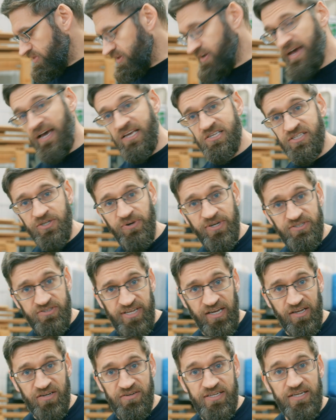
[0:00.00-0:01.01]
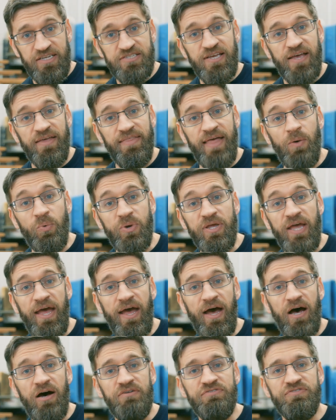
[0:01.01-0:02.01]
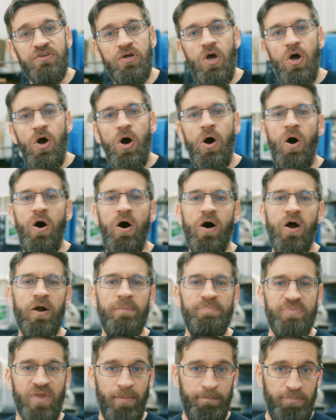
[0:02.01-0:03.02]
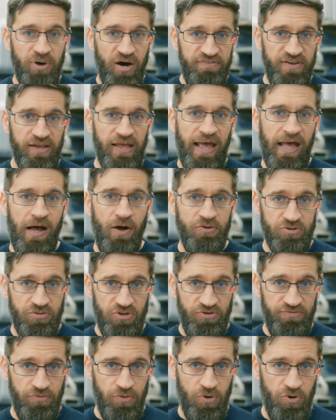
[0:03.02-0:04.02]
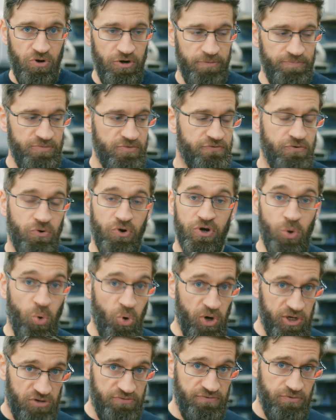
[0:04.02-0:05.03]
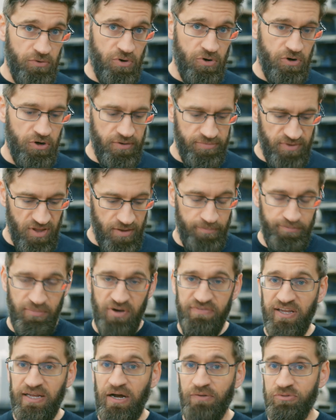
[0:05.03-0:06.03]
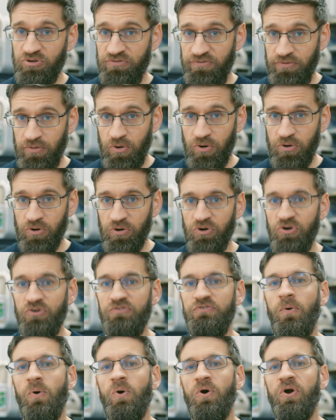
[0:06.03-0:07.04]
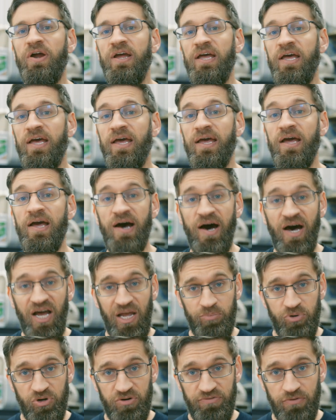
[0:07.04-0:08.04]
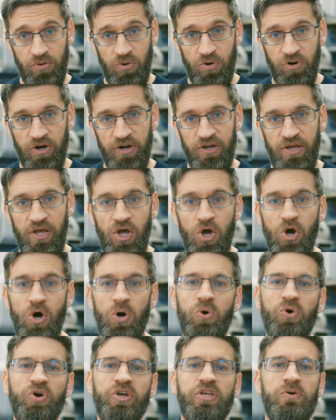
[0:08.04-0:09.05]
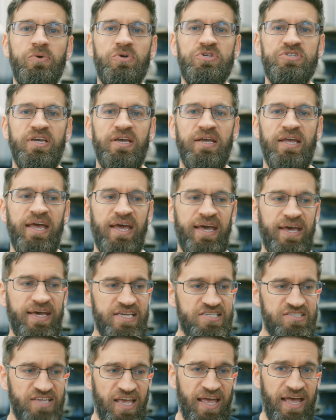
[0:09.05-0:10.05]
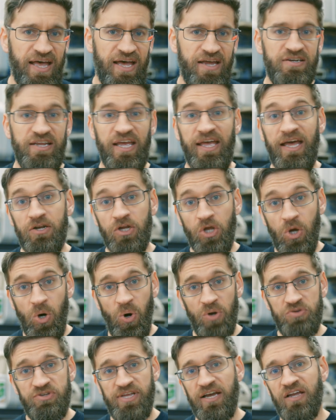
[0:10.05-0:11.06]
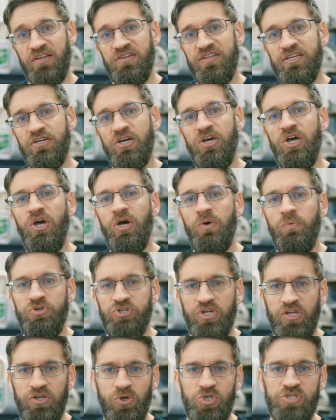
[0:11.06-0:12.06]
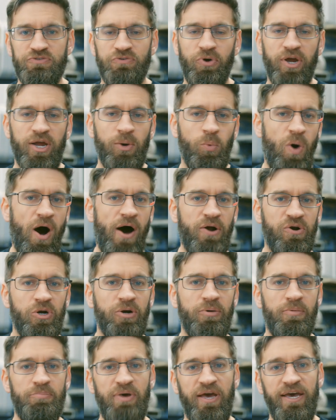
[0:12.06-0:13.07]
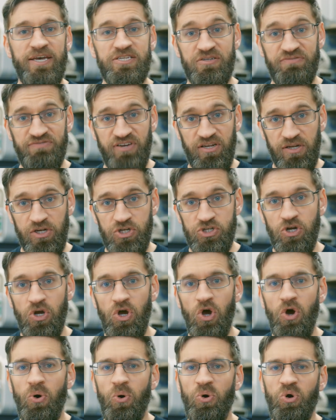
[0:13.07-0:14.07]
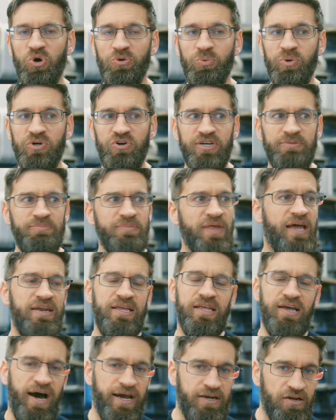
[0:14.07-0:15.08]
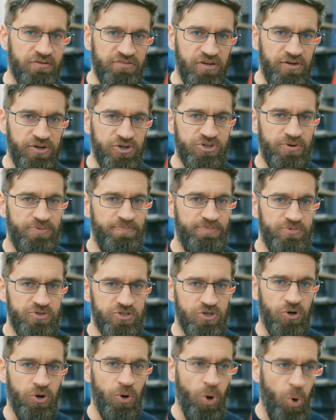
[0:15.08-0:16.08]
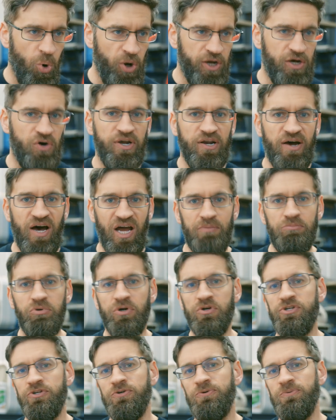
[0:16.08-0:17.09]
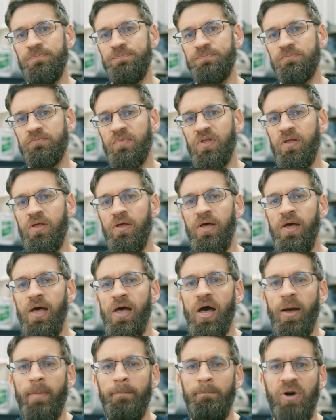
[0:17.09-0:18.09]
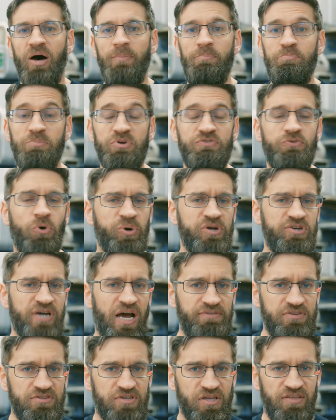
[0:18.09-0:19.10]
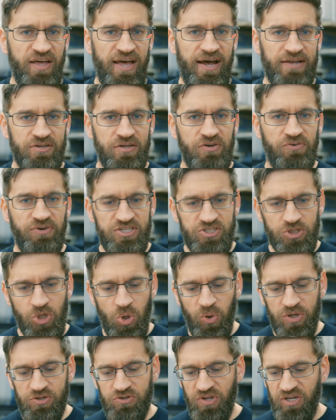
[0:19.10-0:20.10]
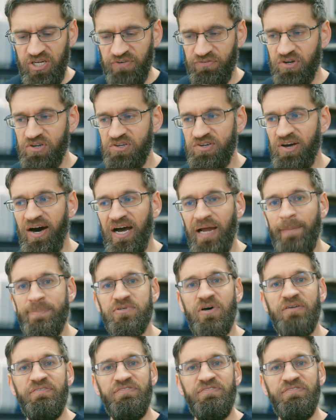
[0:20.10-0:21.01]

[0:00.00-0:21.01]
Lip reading: the next series of techniques that we have are buffing out the floor for an oil floor, buffing out the floor for a hybrid floor, or using a sand and coat technique, which you can use for a water-based finish or really any kind of finish. So oil and hybrid too. But before we dive into that, let's go into a different types of